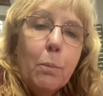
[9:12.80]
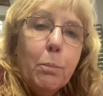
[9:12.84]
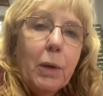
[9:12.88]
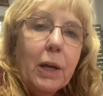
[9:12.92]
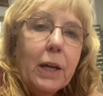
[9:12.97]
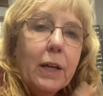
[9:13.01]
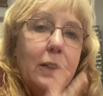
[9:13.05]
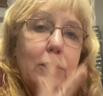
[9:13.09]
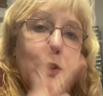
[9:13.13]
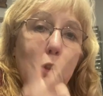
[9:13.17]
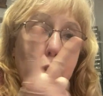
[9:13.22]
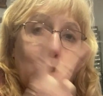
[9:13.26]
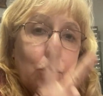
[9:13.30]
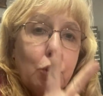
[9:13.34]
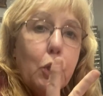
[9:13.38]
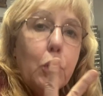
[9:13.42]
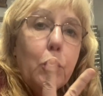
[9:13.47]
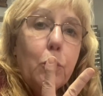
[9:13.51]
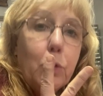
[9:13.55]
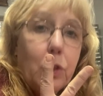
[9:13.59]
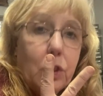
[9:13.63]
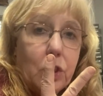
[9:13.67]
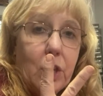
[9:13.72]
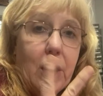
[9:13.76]
Because
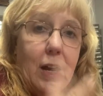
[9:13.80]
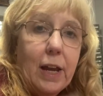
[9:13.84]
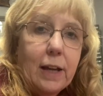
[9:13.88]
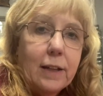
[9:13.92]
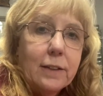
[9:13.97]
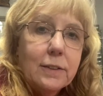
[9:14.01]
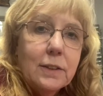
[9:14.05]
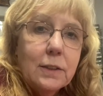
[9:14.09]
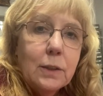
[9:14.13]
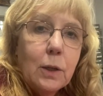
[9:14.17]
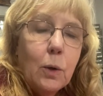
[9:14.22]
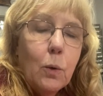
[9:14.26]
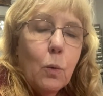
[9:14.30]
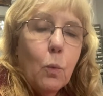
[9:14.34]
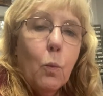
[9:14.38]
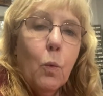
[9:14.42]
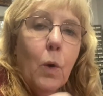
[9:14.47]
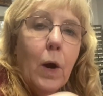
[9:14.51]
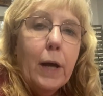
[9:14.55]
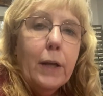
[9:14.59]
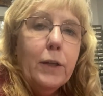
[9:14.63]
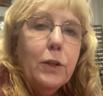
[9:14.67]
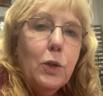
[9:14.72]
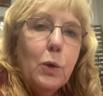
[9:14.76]
two things:
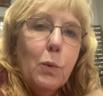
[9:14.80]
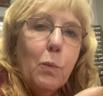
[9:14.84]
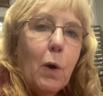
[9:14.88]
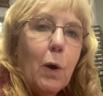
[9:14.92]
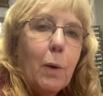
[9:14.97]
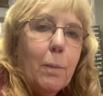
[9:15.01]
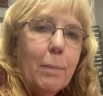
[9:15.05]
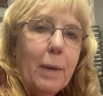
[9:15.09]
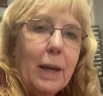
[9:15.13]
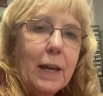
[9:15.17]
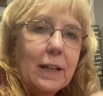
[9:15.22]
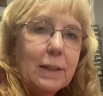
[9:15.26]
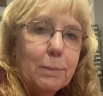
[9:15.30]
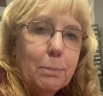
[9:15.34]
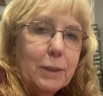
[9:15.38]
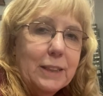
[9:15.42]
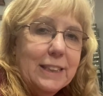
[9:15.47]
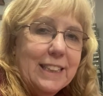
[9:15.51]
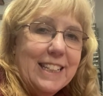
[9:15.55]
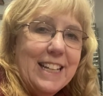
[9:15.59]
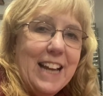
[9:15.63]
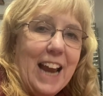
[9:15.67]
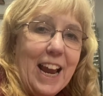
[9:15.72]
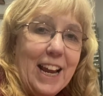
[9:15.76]
one, you won't make a
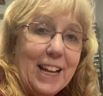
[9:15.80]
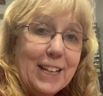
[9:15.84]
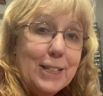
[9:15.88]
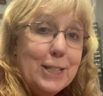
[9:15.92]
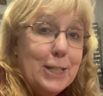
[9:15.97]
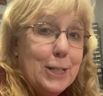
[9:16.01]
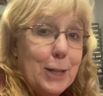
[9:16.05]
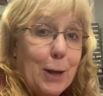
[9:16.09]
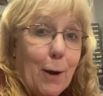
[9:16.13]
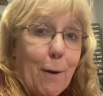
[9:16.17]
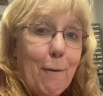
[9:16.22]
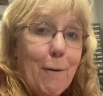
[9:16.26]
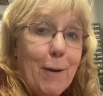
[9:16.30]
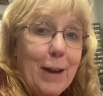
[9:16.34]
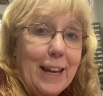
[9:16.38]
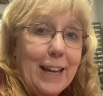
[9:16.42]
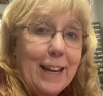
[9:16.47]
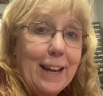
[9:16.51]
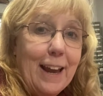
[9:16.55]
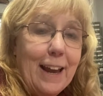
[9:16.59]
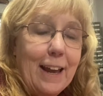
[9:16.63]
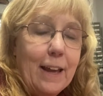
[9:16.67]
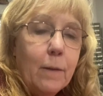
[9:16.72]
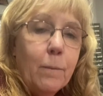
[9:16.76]
mistake
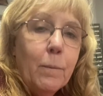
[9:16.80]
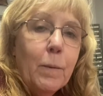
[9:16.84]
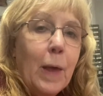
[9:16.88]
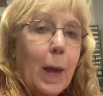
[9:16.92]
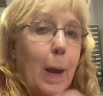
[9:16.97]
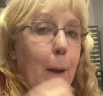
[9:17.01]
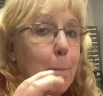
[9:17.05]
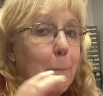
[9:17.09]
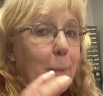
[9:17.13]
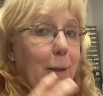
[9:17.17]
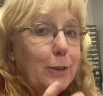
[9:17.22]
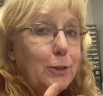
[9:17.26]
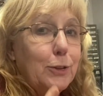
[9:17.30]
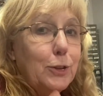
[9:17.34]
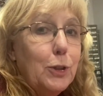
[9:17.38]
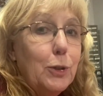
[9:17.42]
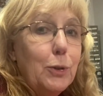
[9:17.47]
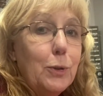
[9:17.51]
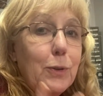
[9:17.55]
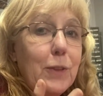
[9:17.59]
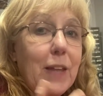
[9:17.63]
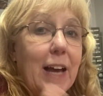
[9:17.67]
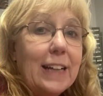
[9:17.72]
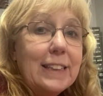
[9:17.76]
sewing it, but
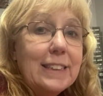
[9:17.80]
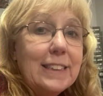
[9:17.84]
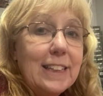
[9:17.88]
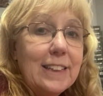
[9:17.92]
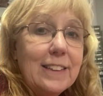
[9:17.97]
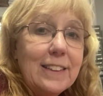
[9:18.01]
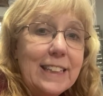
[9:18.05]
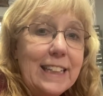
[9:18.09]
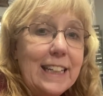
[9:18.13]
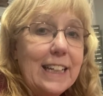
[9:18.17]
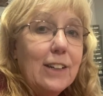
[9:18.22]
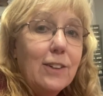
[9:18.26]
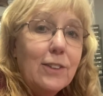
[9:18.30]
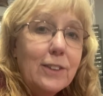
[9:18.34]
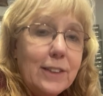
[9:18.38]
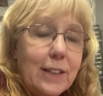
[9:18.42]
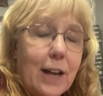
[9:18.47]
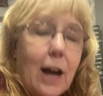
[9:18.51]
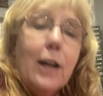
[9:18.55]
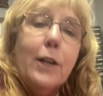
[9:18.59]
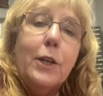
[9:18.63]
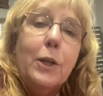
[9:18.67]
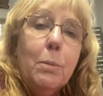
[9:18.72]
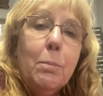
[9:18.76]
two, that's a legal
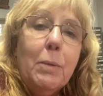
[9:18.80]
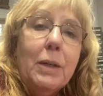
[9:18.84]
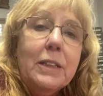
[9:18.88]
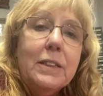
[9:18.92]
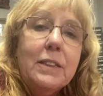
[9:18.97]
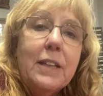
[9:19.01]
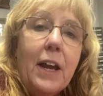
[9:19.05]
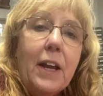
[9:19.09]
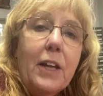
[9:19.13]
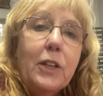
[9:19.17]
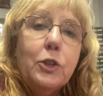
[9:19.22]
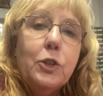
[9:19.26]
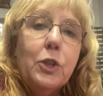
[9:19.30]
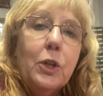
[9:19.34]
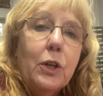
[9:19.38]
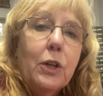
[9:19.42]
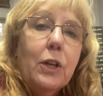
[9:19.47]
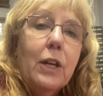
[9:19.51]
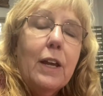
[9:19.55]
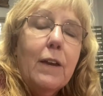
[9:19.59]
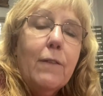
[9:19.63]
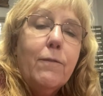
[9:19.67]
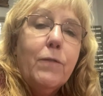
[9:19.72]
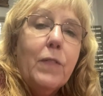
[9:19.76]

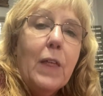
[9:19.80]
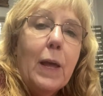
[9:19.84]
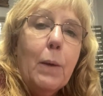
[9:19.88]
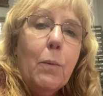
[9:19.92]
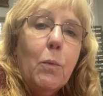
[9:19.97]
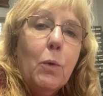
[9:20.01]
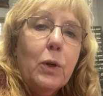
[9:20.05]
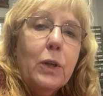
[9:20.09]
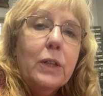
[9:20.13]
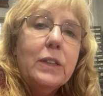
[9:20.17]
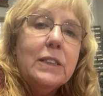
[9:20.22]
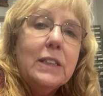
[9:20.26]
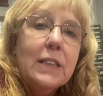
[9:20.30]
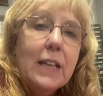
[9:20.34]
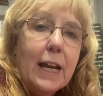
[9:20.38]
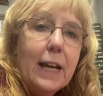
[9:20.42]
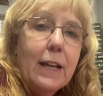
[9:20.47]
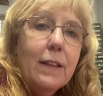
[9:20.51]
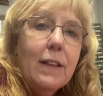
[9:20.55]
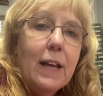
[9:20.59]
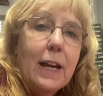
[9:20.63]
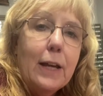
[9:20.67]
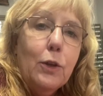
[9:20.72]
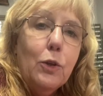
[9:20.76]
documentation if they were to
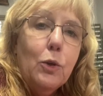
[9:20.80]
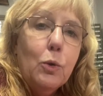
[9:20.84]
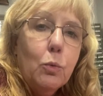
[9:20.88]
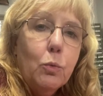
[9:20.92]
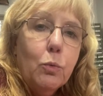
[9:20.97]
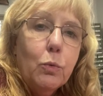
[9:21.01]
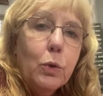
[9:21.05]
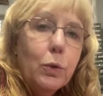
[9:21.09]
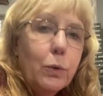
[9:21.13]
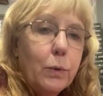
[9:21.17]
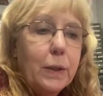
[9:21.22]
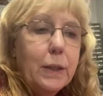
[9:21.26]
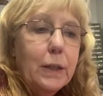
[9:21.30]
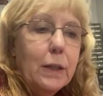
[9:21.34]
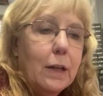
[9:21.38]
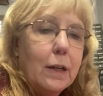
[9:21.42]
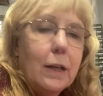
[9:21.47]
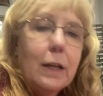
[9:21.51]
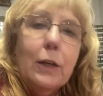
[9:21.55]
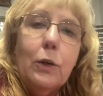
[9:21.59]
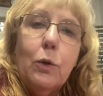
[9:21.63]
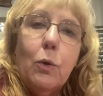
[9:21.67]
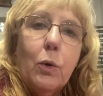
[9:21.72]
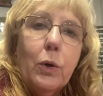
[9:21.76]
say that you ruined
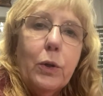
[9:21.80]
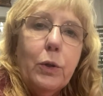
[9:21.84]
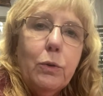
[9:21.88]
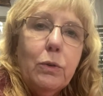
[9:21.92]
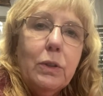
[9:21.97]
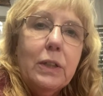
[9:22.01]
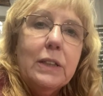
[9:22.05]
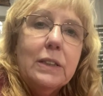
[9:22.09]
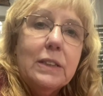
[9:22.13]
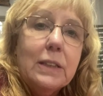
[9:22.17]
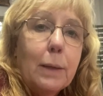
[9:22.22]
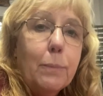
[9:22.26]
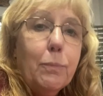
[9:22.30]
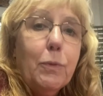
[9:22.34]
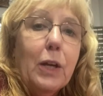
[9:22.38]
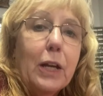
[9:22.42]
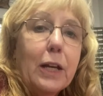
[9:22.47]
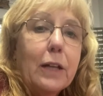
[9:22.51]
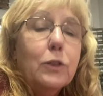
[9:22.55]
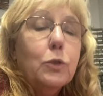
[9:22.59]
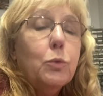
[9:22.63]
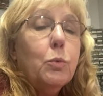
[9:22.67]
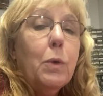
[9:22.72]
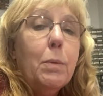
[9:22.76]
it or you did
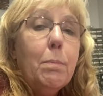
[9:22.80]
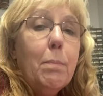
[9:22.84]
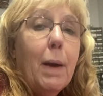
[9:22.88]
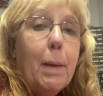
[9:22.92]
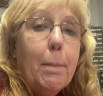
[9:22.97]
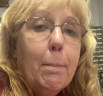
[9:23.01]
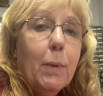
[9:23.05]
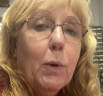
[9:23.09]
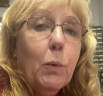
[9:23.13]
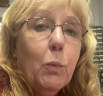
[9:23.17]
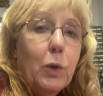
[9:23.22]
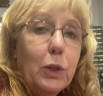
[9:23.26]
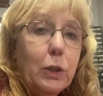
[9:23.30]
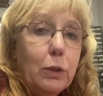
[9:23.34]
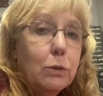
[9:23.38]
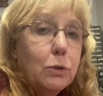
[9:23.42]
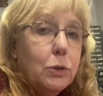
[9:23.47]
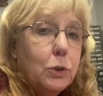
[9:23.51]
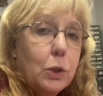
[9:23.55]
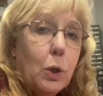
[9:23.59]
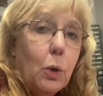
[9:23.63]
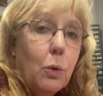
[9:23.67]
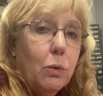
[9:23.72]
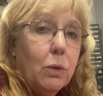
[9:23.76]
something. Because remember, when you
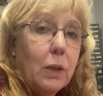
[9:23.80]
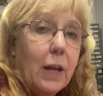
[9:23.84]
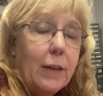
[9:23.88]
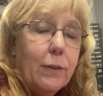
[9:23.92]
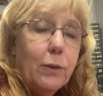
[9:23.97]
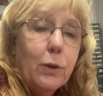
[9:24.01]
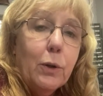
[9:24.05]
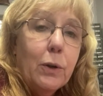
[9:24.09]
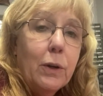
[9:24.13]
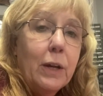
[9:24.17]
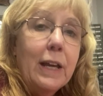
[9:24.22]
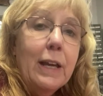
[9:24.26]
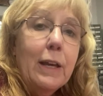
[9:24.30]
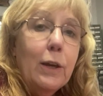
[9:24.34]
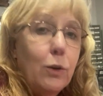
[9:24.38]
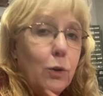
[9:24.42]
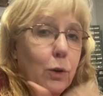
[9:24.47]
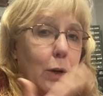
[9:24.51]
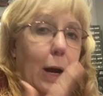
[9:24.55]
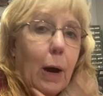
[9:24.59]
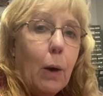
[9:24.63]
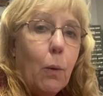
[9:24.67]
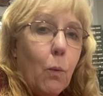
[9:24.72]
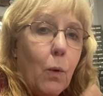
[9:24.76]
sew leather,
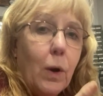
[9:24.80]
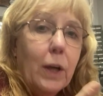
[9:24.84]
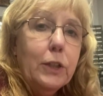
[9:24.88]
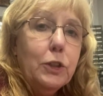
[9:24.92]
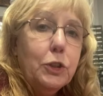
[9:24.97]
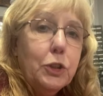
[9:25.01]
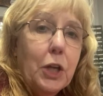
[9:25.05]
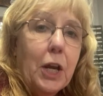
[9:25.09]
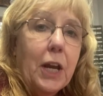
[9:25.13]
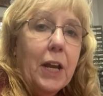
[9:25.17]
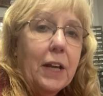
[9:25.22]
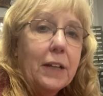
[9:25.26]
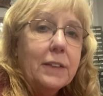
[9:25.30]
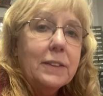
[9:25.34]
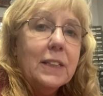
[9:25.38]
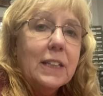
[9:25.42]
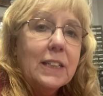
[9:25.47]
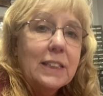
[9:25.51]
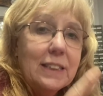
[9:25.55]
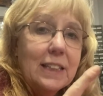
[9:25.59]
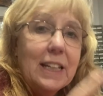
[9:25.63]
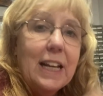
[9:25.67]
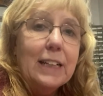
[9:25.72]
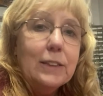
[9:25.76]
you got one chance
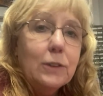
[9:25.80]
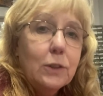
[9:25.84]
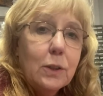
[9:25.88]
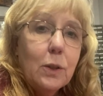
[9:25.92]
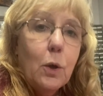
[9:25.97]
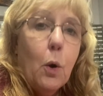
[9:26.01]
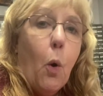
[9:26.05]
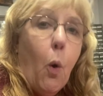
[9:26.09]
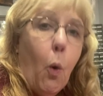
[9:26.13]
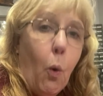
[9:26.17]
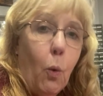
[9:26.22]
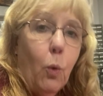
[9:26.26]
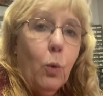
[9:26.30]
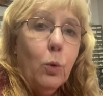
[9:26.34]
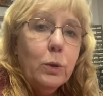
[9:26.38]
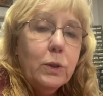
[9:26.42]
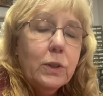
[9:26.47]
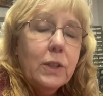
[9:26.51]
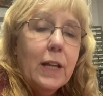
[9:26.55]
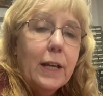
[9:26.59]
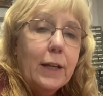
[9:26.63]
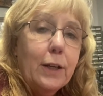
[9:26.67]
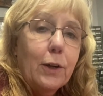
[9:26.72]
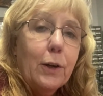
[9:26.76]
because that's the
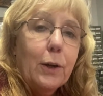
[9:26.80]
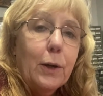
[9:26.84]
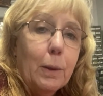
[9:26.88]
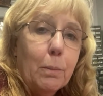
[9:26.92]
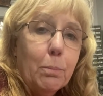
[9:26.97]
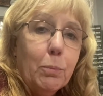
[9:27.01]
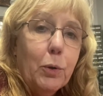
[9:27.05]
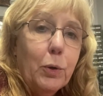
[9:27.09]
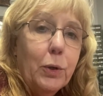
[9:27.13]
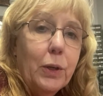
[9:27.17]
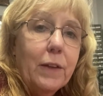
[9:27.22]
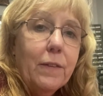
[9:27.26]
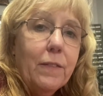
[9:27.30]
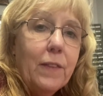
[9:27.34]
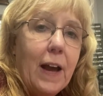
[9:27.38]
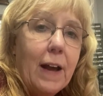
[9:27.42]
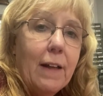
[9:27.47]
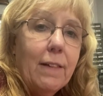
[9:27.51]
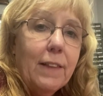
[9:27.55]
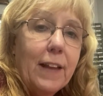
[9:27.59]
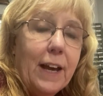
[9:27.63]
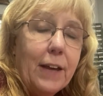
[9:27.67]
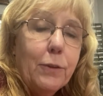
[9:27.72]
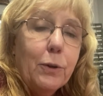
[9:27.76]
holes that you're going to put in
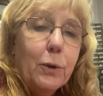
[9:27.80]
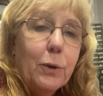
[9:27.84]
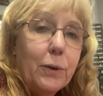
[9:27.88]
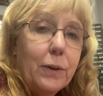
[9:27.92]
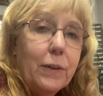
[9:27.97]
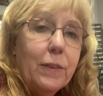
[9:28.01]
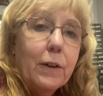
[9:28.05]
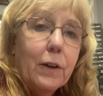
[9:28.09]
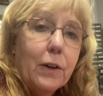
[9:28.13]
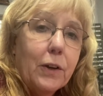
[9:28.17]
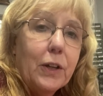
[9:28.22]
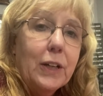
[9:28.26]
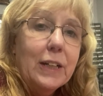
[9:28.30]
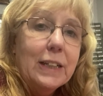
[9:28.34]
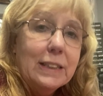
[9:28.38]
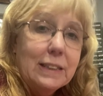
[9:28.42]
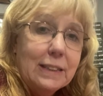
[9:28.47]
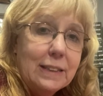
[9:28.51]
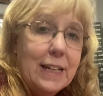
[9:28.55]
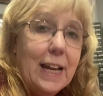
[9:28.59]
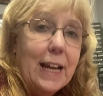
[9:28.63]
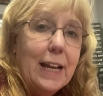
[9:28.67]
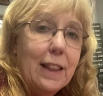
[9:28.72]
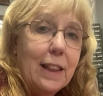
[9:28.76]
that leather and they're going to
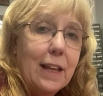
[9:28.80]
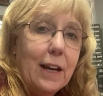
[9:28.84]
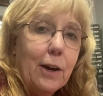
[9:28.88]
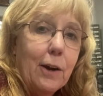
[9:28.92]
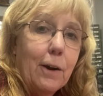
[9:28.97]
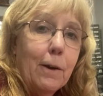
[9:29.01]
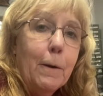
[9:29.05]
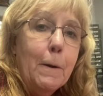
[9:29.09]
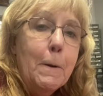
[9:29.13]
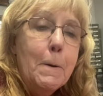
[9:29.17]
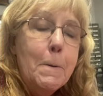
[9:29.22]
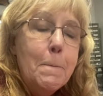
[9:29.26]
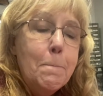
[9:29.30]
stay there.